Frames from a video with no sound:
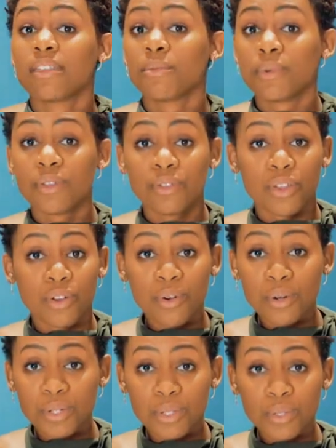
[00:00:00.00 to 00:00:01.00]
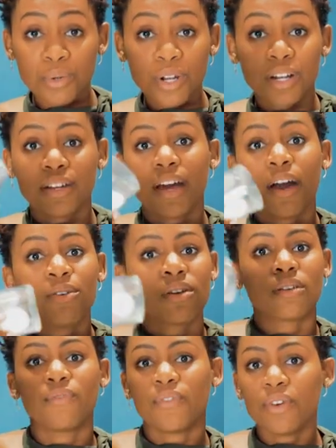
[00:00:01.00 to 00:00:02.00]
take them with you to the grocery store, and now
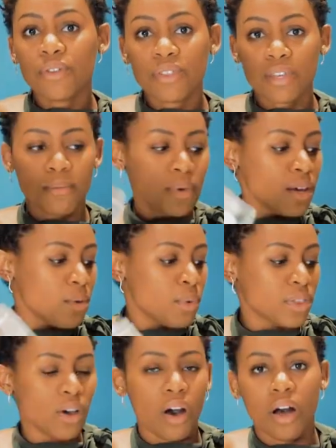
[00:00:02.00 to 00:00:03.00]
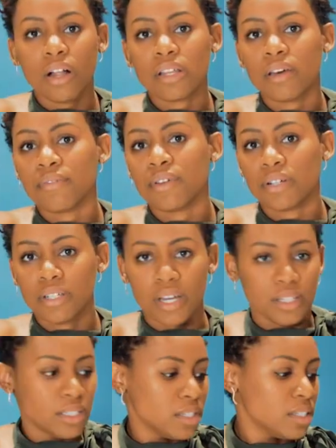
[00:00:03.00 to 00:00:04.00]
you can fill them with all of your
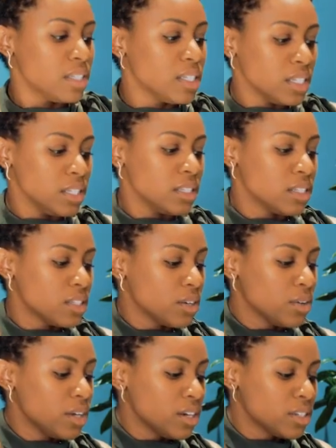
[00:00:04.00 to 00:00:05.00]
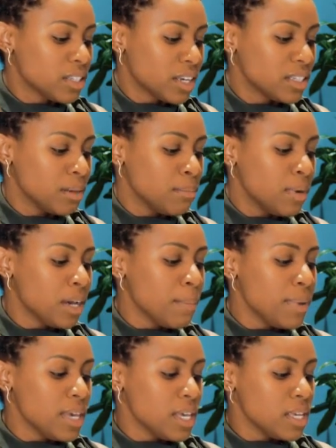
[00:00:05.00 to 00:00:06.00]
nuts and seeds. And so here's like some
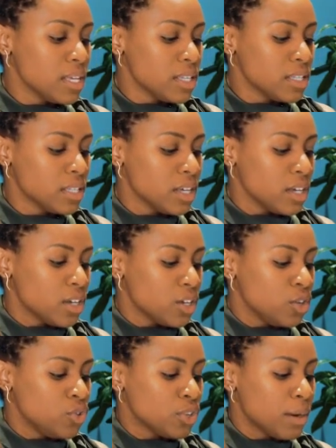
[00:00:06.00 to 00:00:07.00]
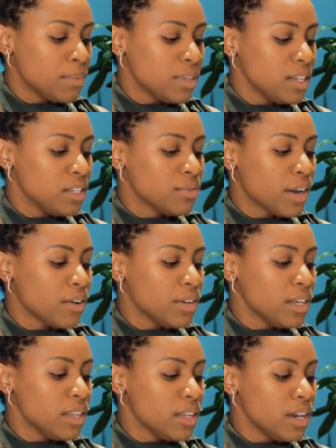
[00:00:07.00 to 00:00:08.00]
mung beans. You drop these right
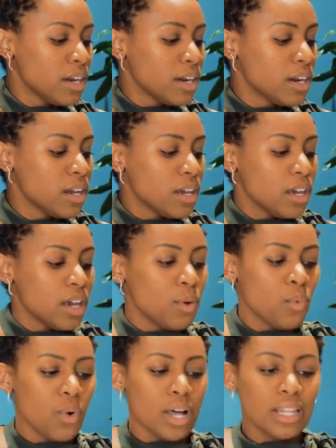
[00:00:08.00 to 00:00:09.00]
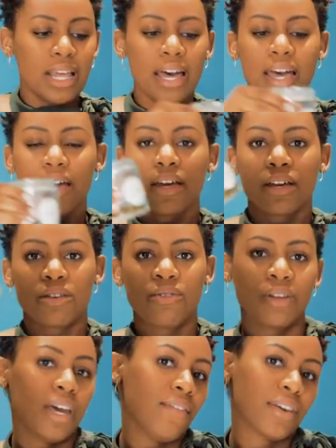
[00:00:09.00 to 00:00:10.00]
on in there, and voila,
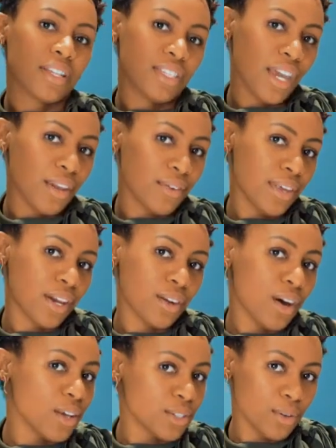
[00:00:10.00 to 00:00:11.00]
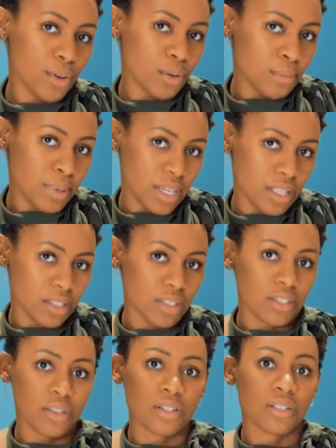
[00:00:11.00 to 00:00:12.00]
you can have a container that can also hold beans.
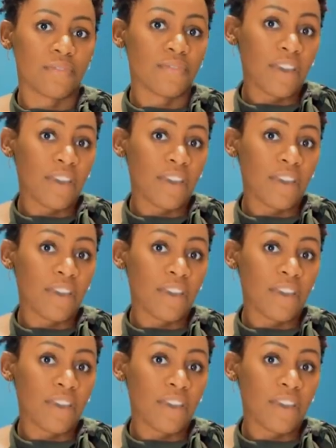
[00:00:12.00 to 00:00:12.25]
And so there's